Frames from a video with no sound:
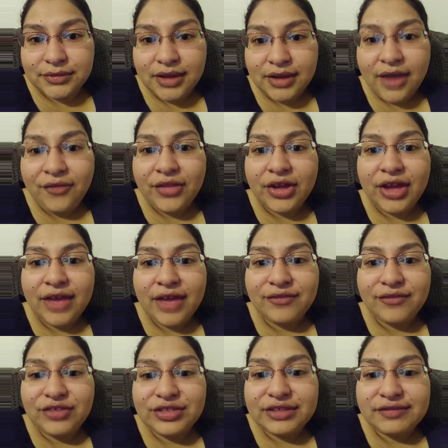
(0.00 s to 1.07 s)
How long have
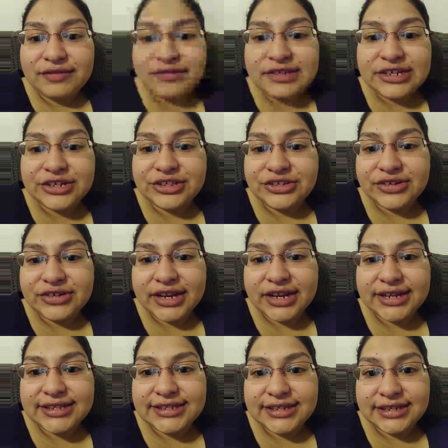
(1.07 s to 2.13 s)
you lived here in the
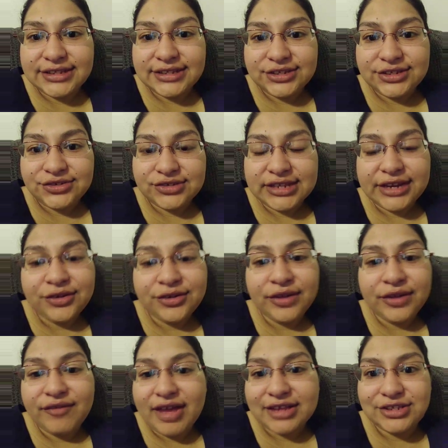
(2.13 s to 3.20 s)
United States, Jules? I know
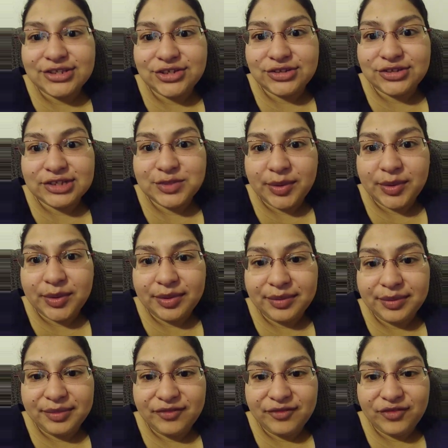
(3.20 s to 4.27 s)
I've asked you this probably
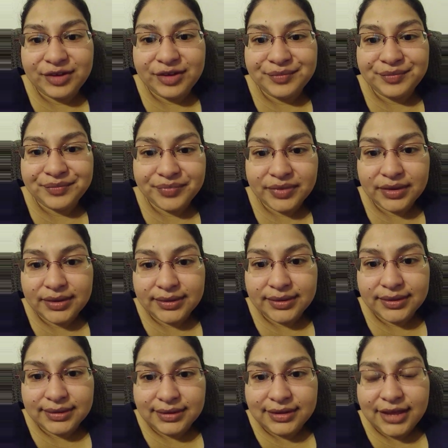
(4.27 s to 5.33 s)
before.
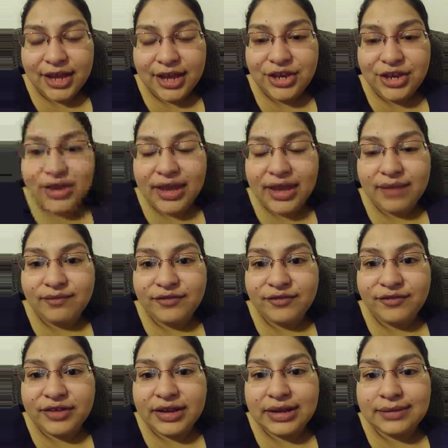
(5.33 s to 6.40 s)
And you came
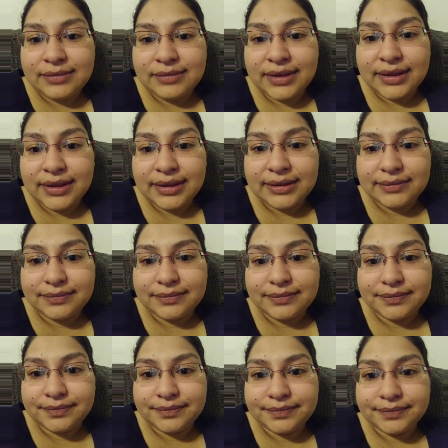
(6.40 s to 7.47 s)
from,
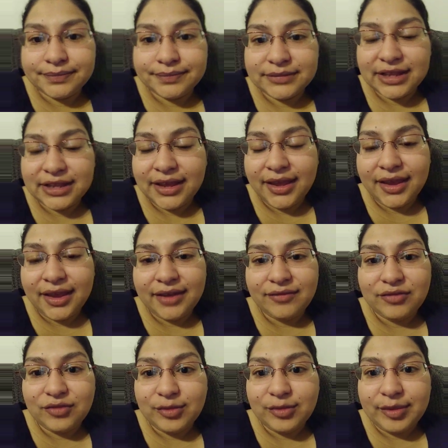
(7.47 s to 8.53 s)
I can't
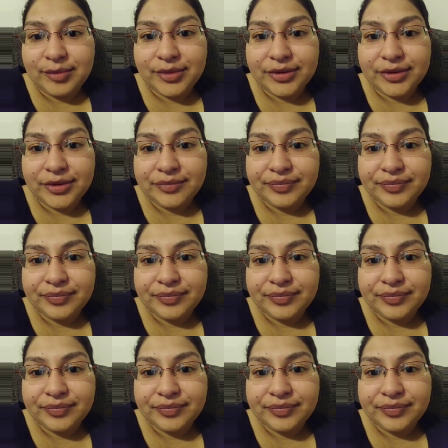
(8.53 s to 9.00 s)
even remember.